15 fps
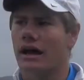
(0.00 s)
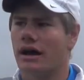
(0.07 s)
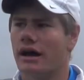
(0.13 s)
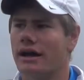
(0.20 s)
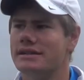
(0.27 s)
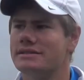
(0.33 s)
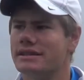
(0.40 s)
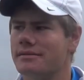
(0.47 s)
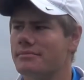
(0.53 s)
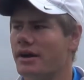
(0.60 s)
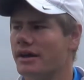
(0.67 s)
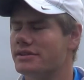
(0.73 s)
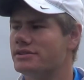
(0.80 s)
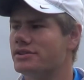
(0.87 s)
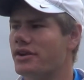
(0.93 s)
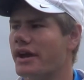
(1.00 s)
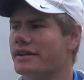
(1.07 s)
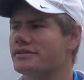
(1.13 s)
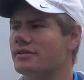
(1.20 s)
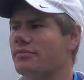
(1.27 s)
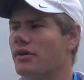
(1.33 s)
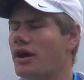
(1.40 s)
I'd say my
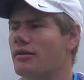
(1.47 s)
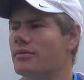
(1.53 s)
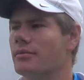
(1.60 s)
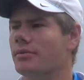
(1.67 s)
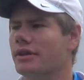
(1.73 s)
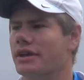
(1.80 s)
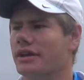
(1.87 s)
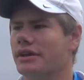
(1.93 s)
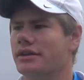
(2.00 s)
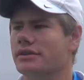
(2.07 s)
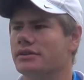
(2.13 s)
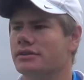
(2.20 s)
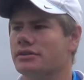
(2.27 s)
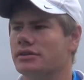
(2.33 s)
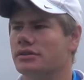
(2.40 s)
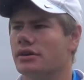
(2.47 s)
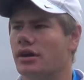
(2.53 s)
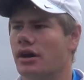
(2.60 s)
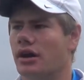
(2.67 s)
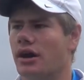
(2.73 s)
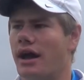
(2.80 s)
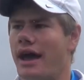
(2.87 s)
strengths are probably
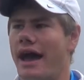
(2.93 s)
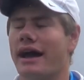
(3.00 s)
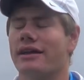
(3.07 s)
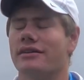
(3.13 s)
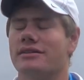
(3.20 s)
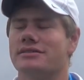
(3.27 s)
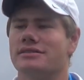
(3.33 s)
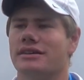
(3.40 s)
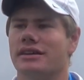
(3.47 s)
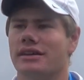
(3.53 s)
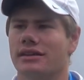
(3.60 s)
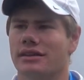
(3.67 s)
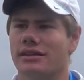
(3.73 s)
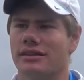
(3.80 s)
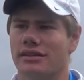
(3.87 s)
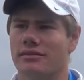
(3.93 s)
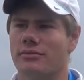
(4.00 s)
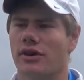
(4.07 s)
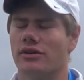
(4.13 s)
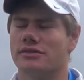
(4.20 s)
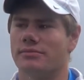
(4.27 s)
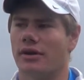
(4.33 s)
accuracy, the
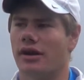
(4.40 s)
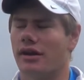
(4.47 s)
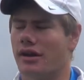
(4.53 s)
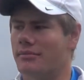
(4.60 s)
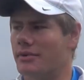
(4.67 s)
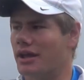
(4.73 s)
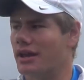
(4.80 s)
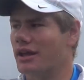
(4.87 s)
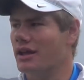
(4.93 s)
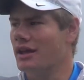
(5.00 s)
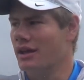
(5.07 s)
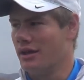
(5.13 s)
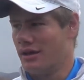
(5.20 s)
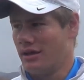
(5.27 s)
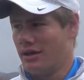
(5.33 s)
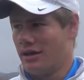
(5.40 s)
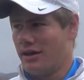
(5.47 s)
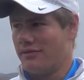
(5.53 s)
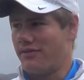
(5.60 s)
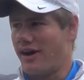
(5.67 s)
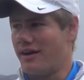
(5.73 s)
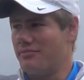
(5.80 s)
most part. I mean,
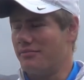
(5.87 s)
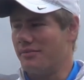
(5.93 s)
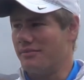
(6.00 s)
if I